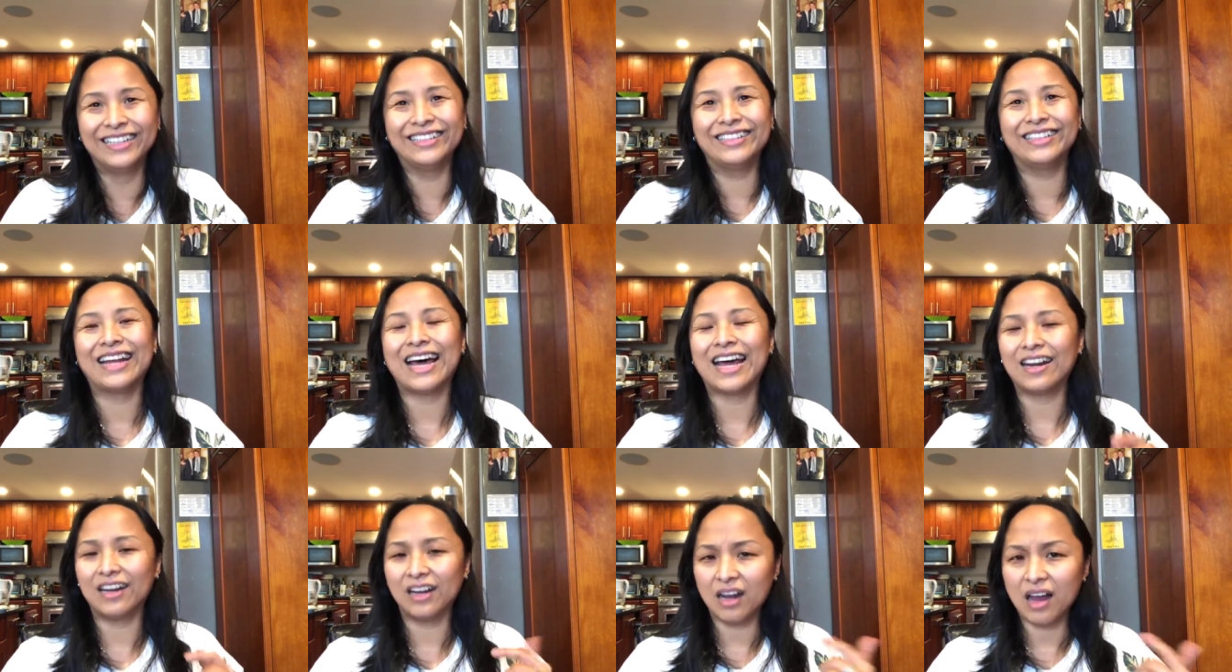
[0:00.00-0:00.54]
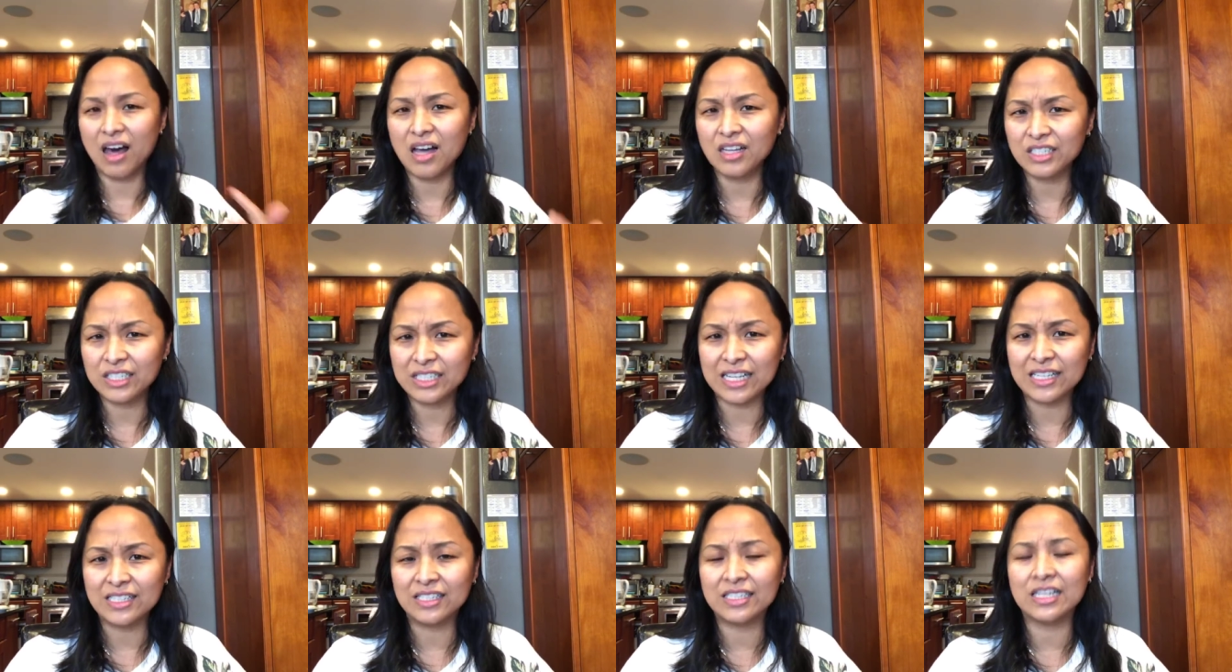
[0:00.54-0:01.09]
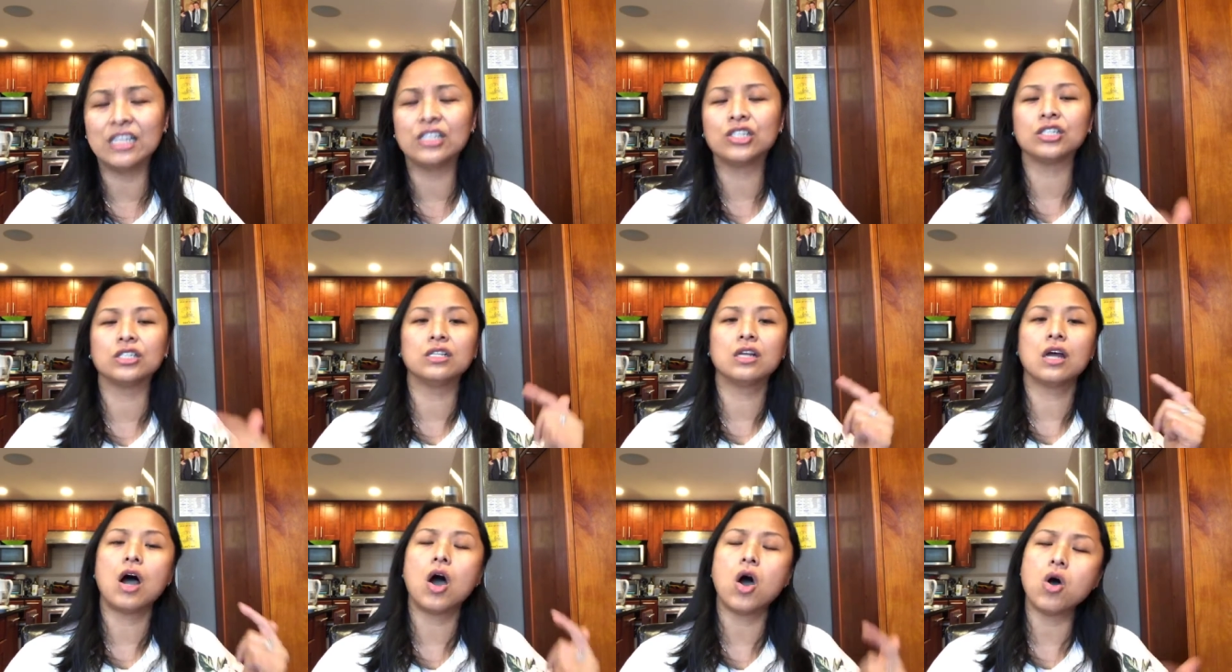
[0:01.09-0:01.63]
That lost
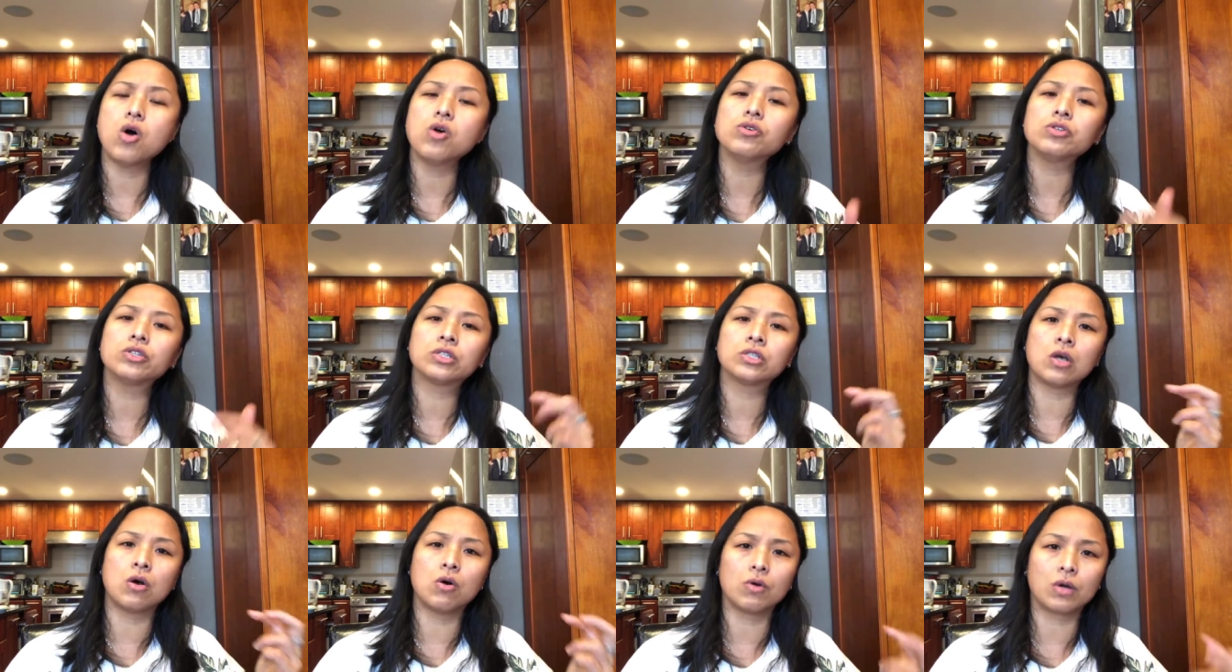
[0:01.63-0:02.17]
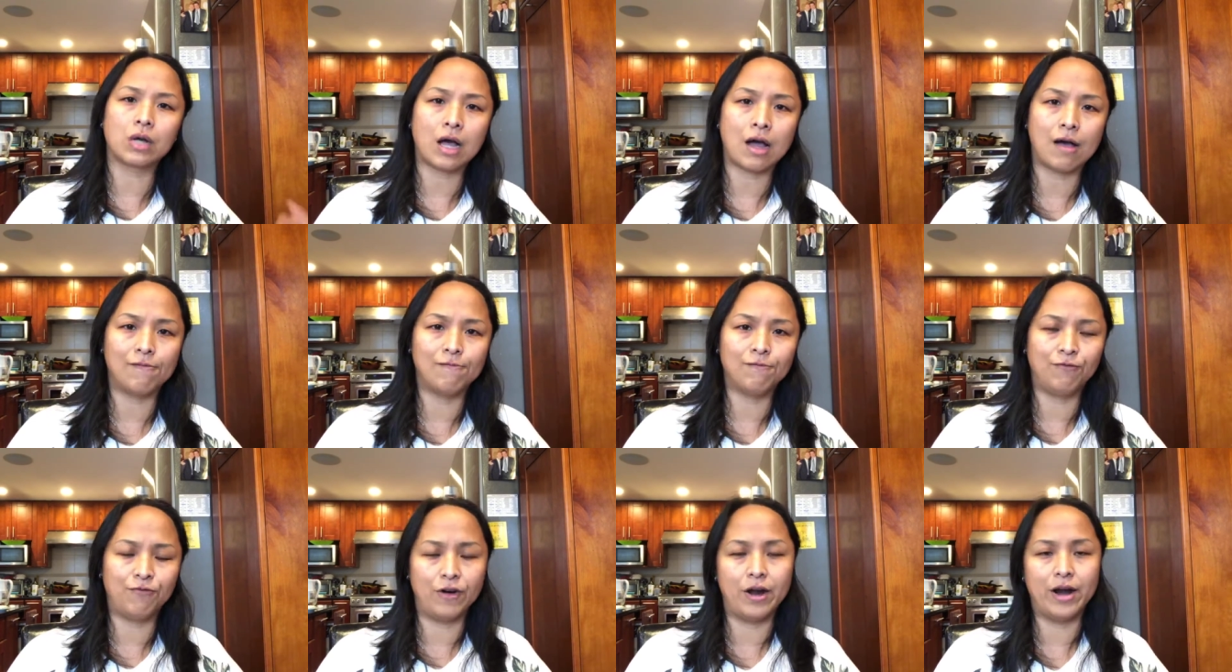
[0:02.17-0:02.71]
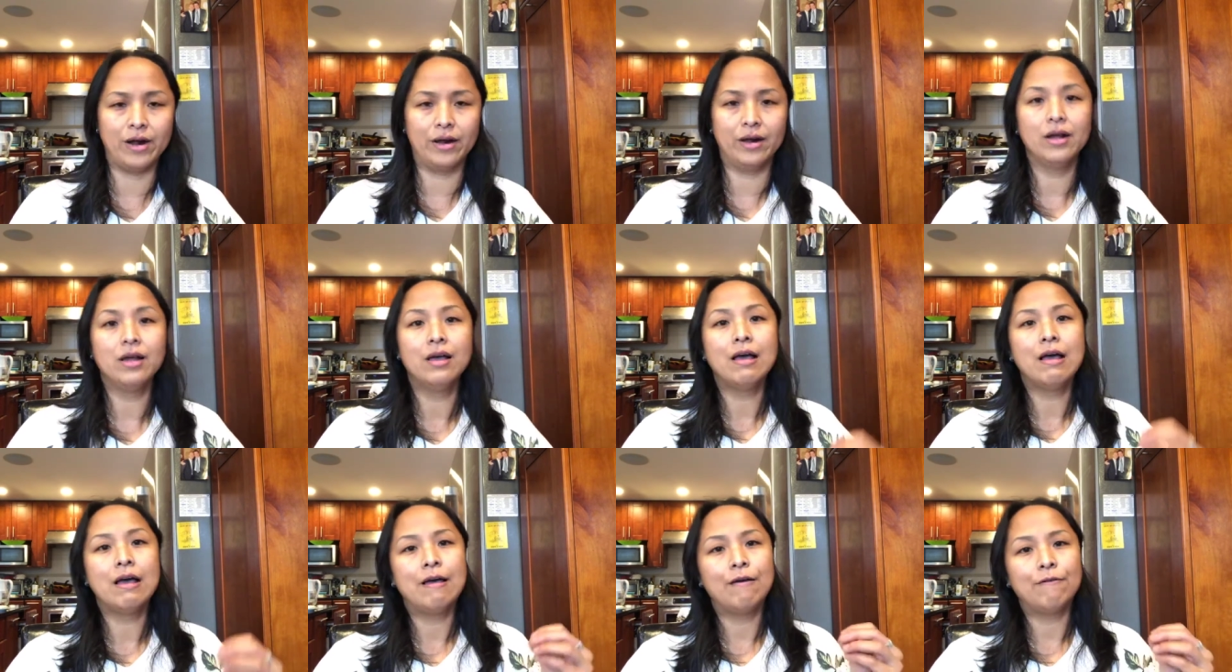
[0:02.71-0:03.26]
sensation also come from
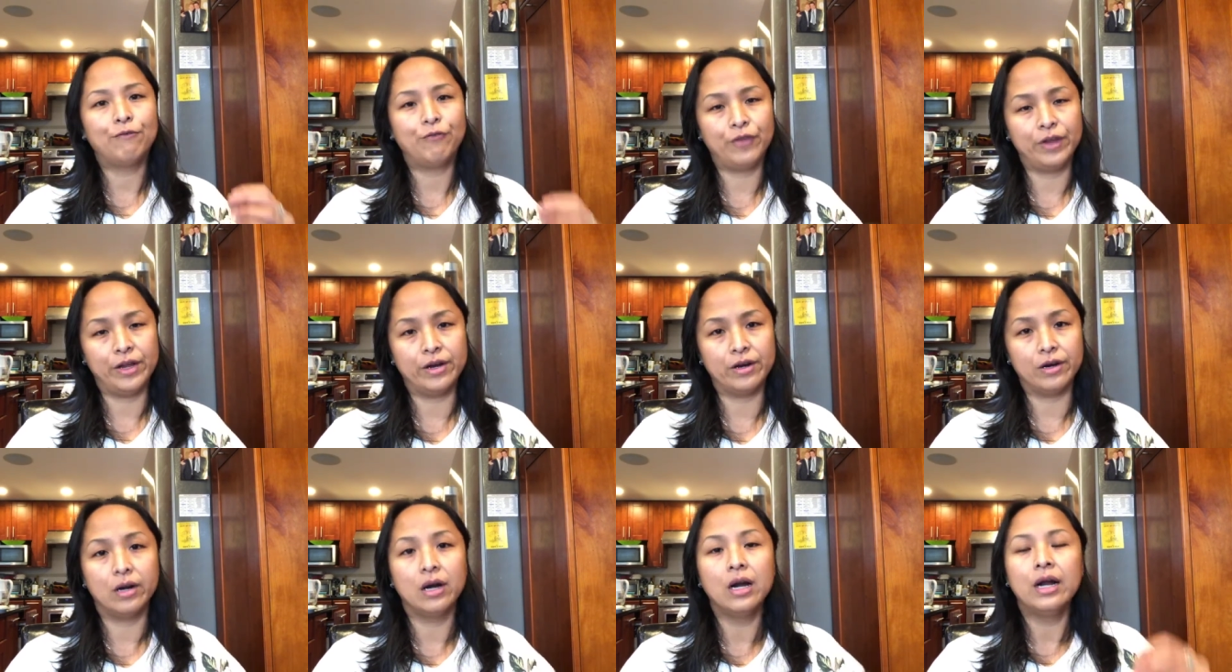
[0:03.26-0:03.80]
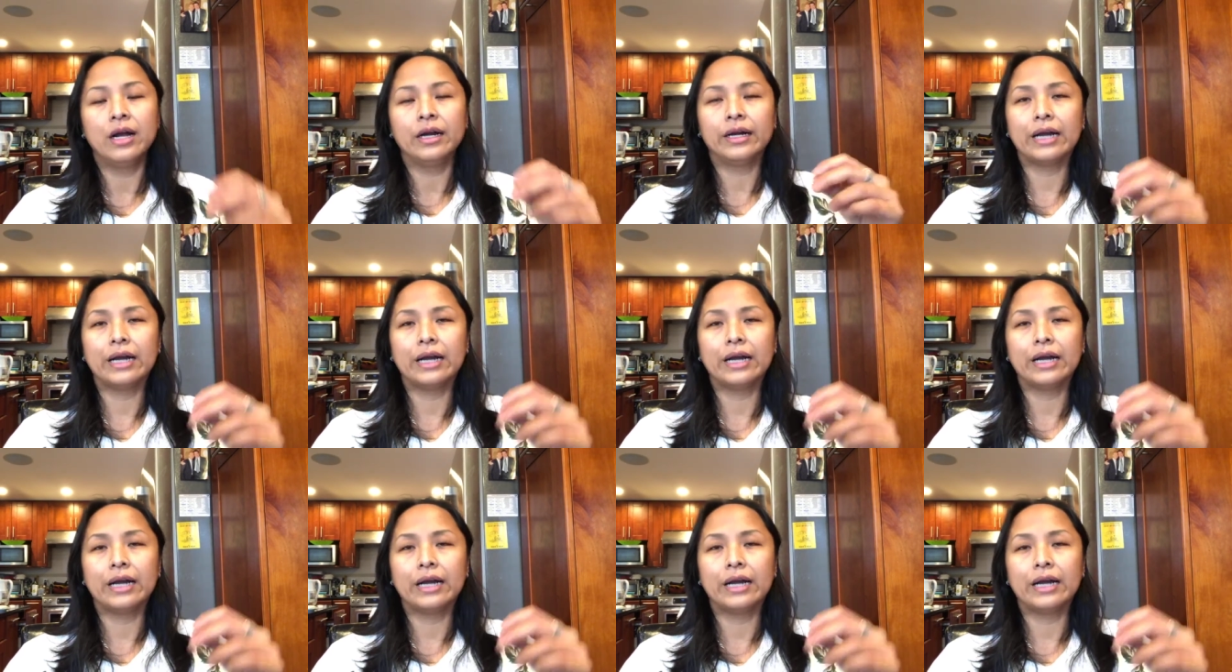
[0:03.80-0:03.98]
fear.